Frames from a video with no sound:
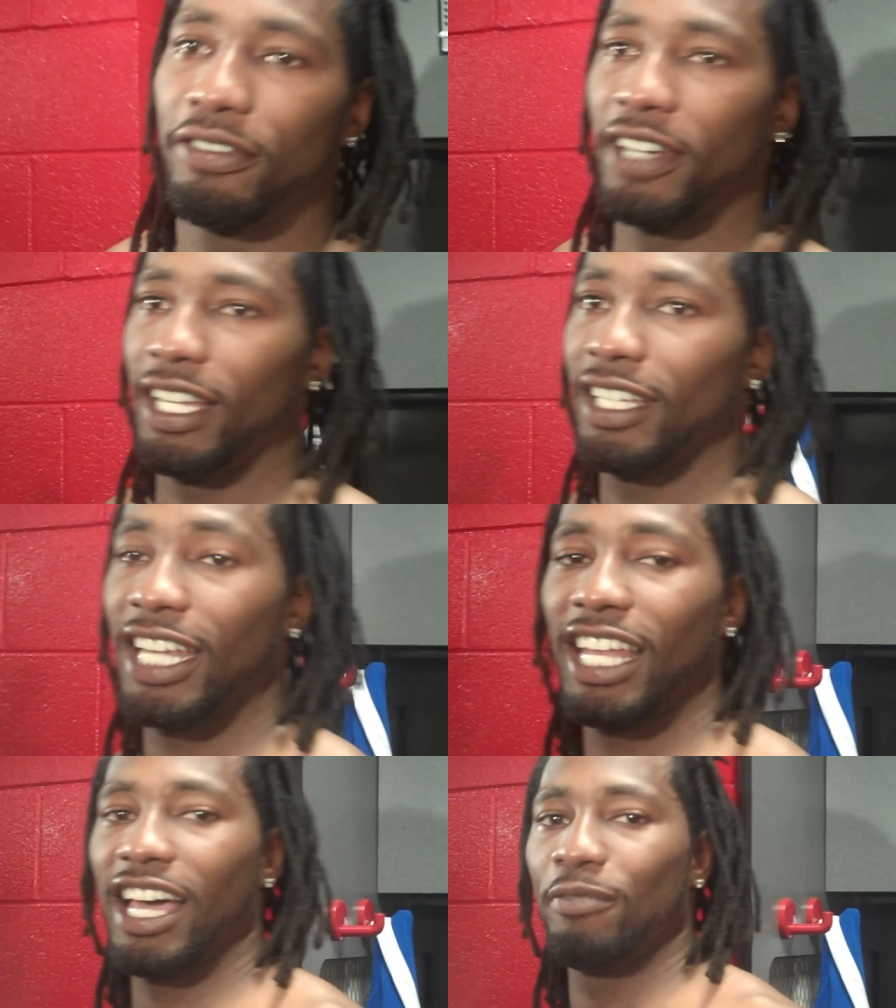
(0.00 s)
Yeah, Philly.
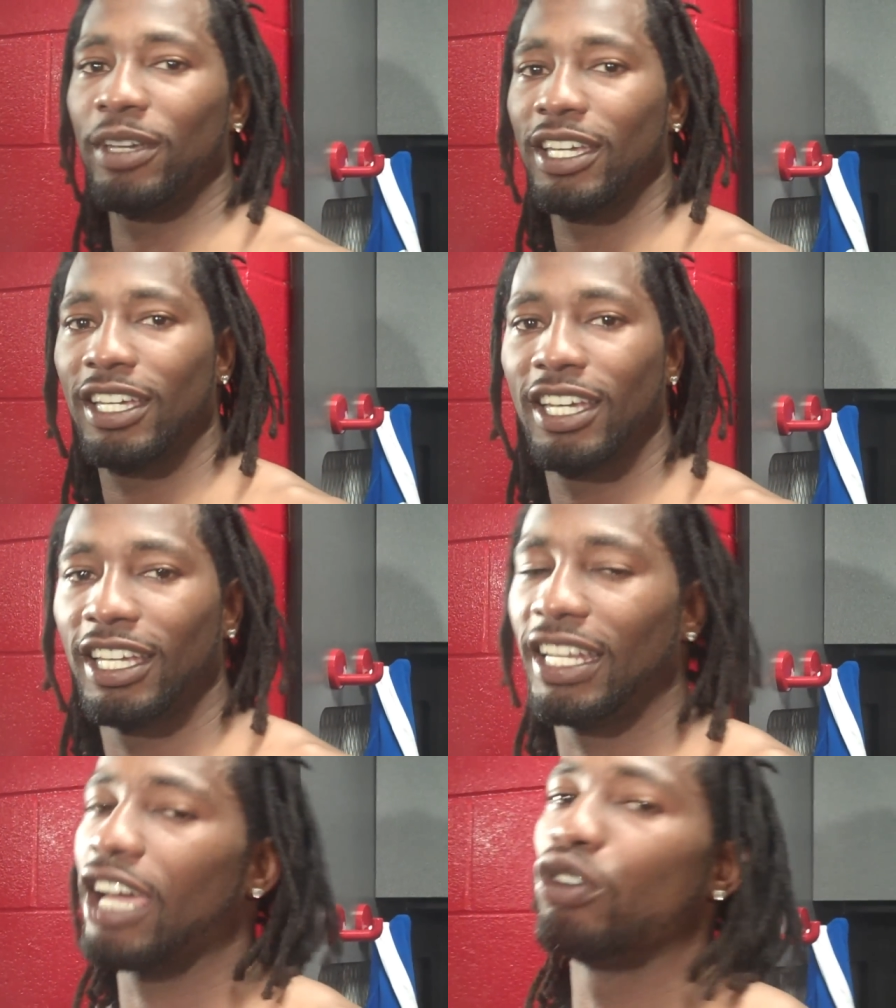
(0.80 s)
They love me.
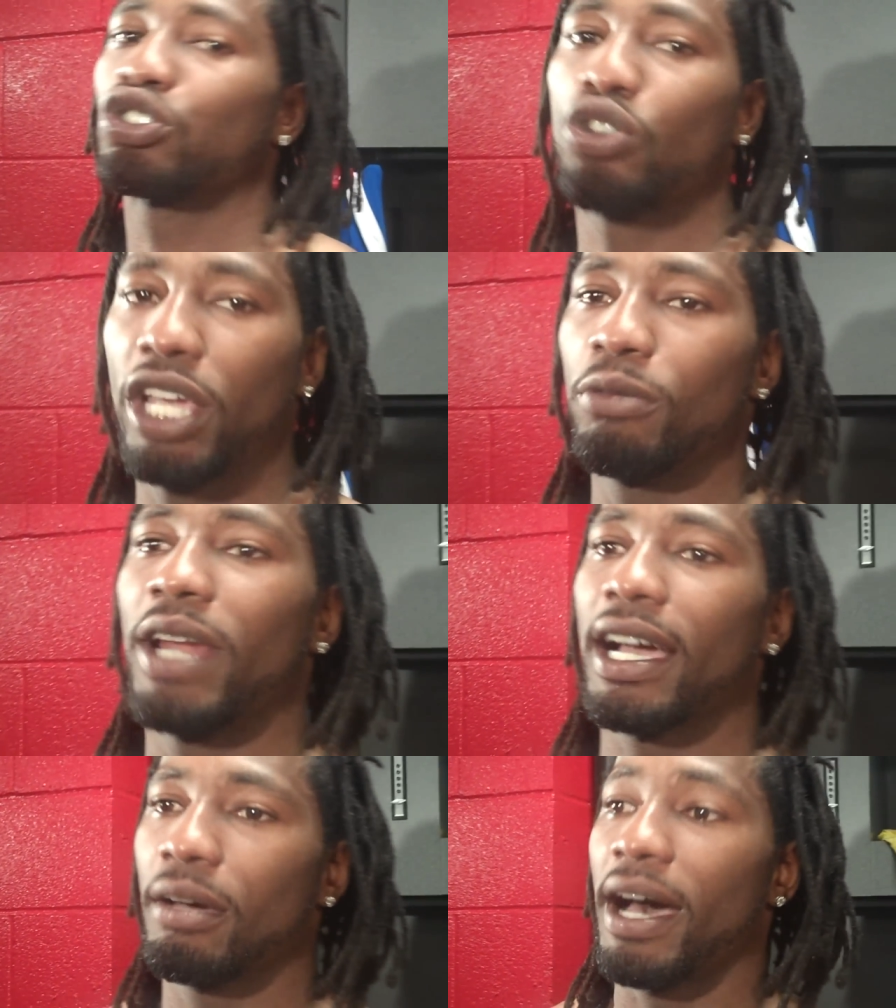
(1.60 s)
They going to scream
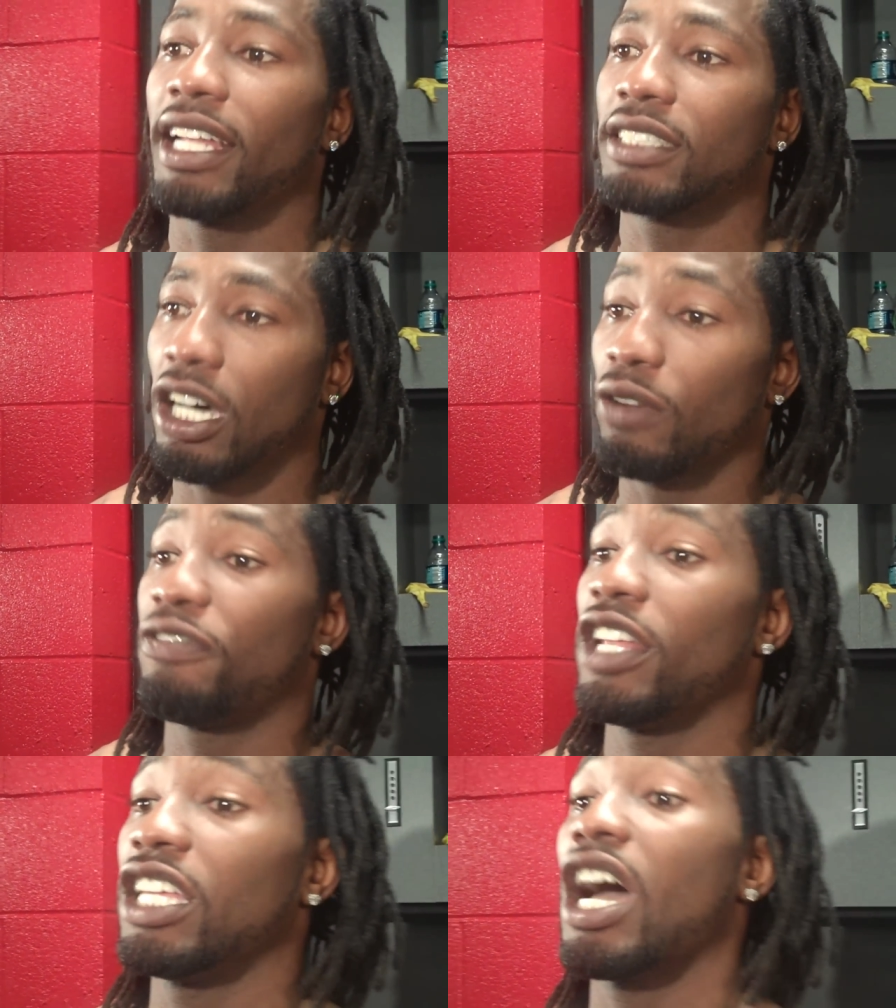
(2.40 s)
when I come out the tunnel.
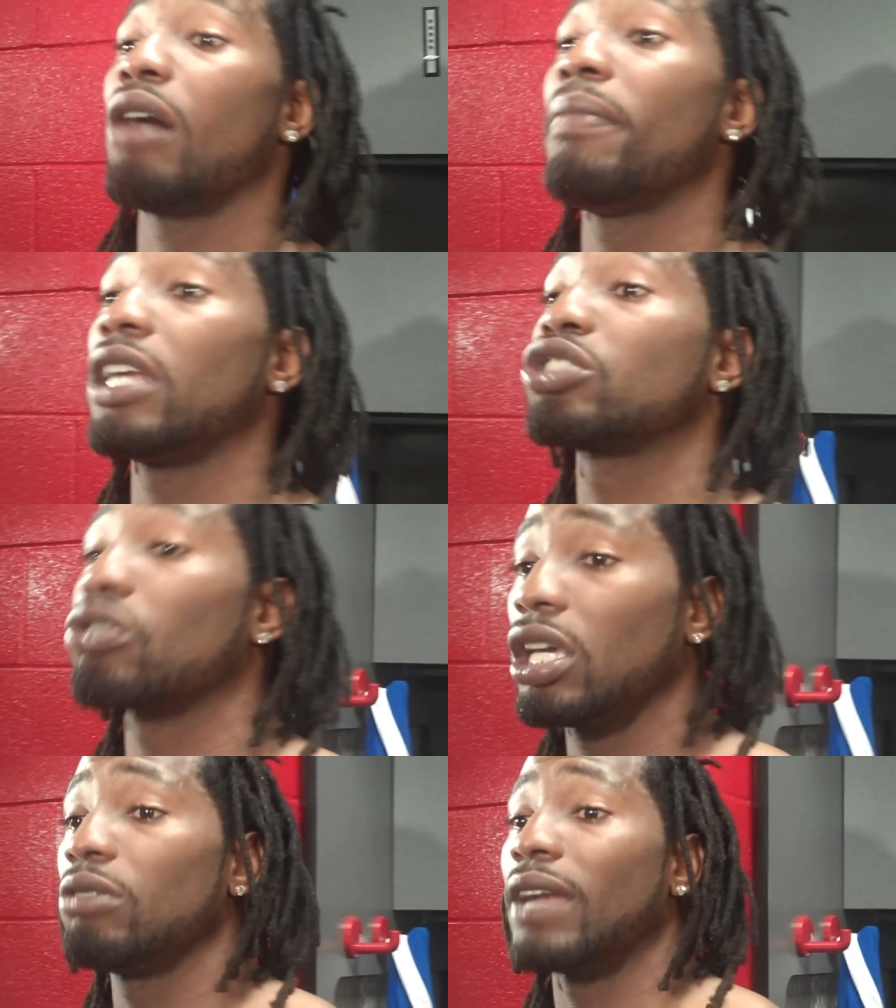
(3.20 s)
Philly, y'all better
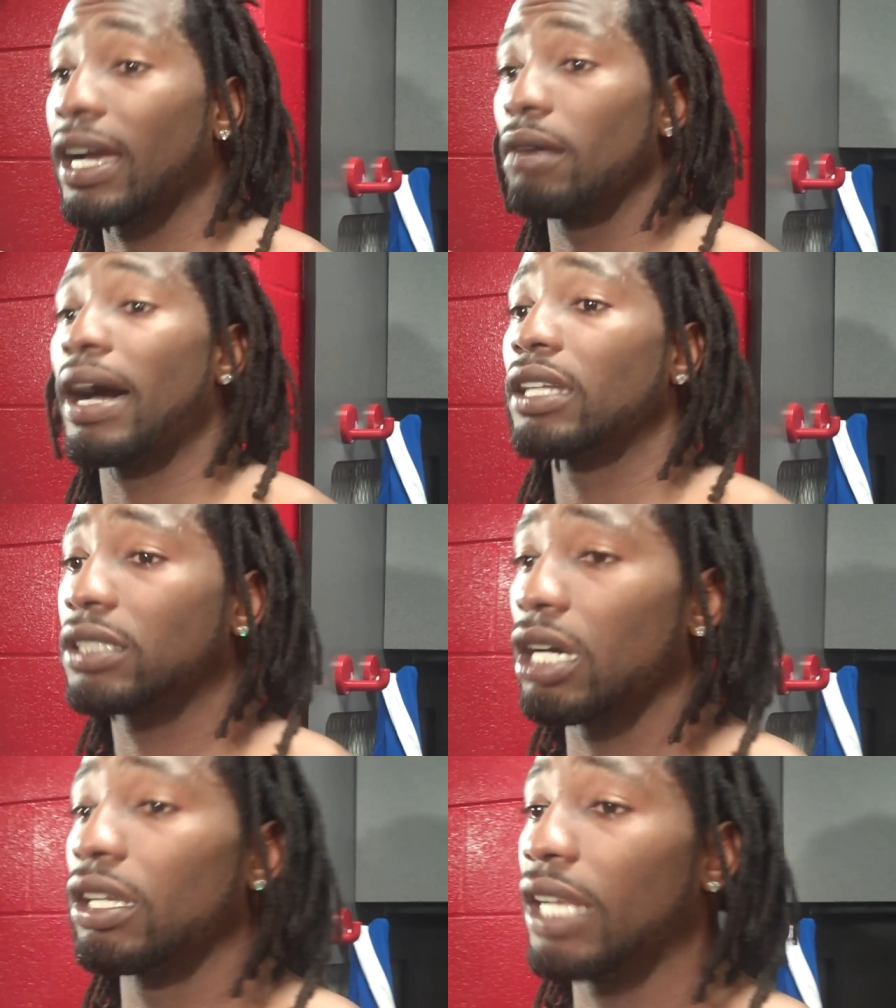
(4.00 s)
scream when I come out
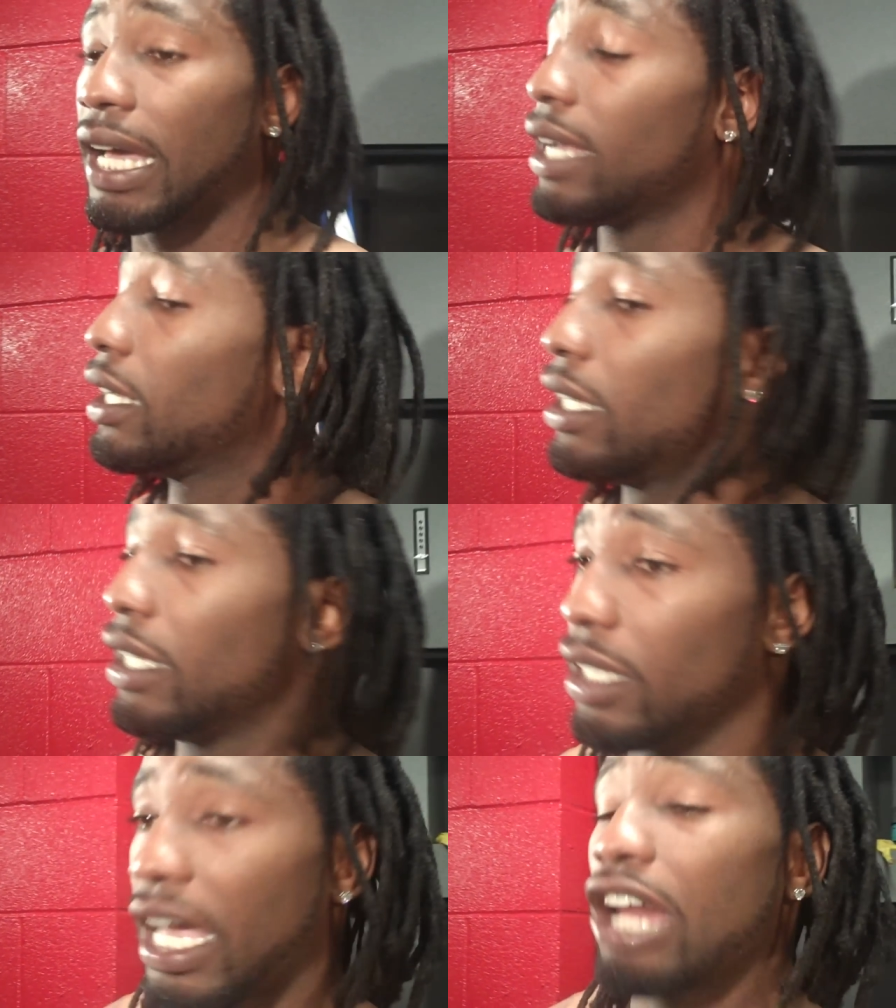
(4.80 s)
the tunnel now.
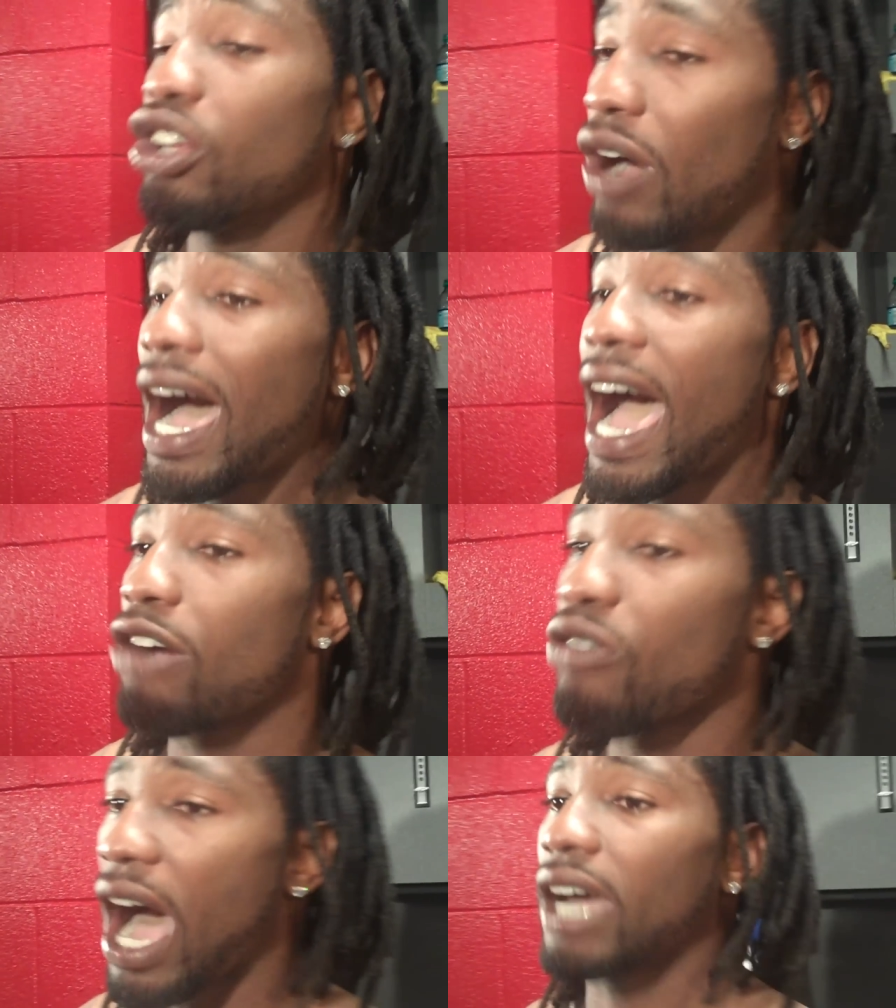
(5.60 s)
Y'all know
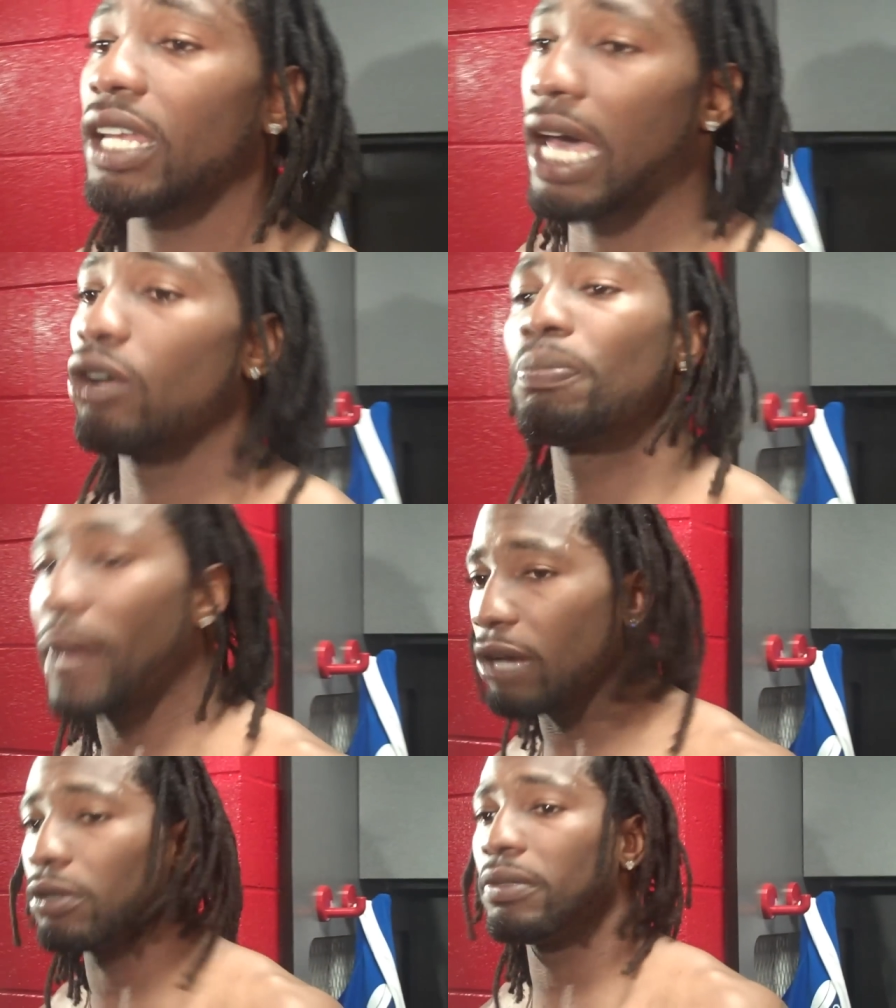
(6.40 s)
how I rock now. Don't
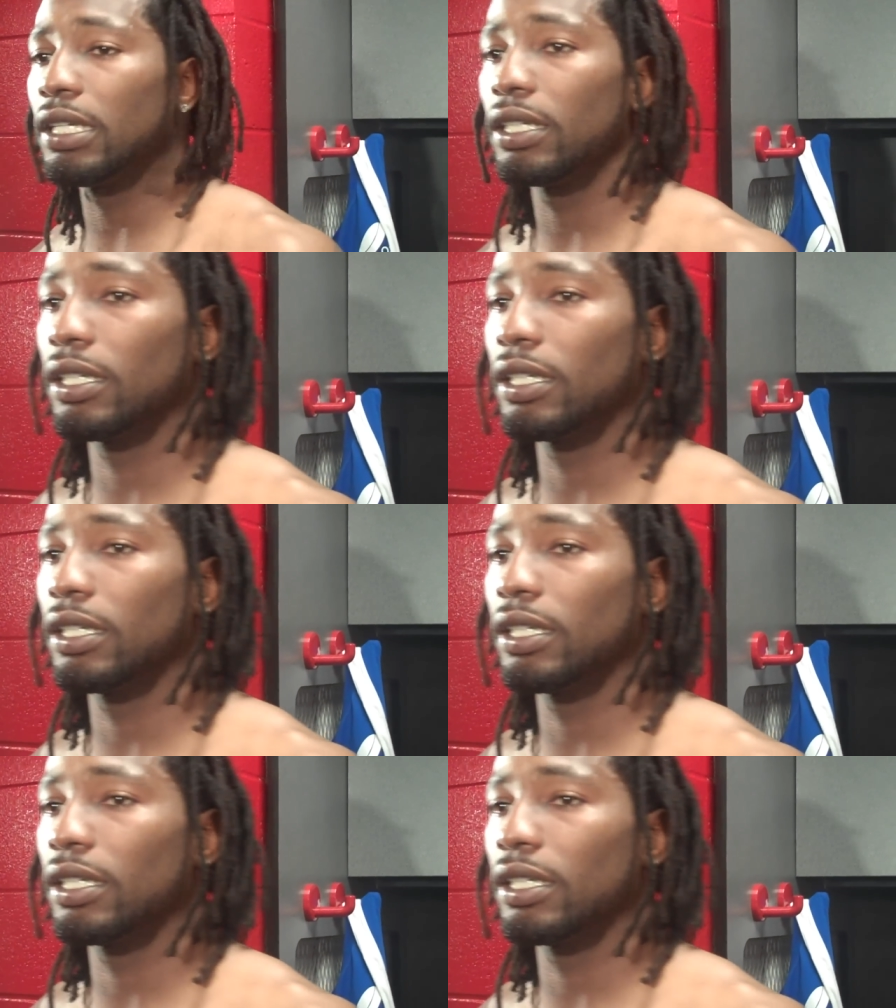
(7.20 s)
play with me.